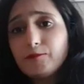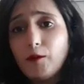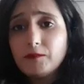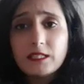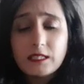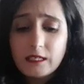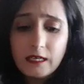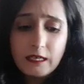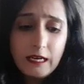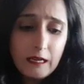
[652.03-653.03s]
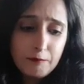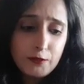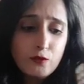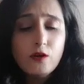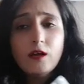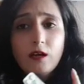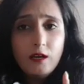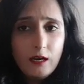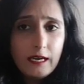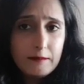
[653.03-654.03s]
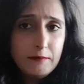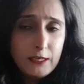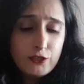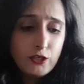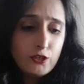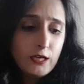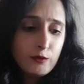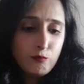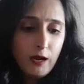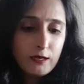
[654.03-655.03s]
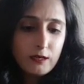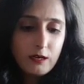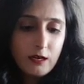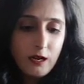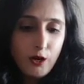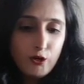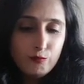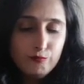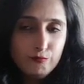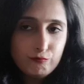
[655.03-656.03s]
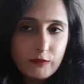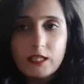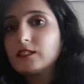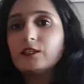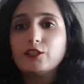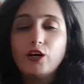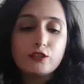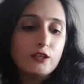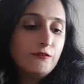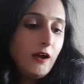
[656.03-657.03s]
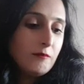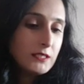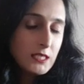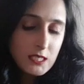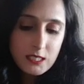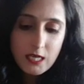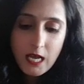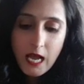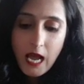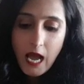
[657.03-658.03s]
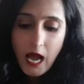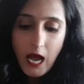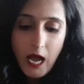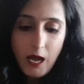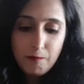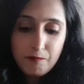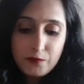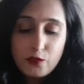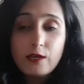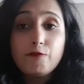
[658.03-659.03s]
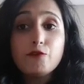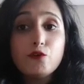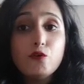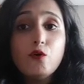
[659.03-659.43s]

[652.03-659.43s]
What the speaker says: Pop these in and it'll help you. Again, make sure you get one, consult your doctor or pharmacist. So if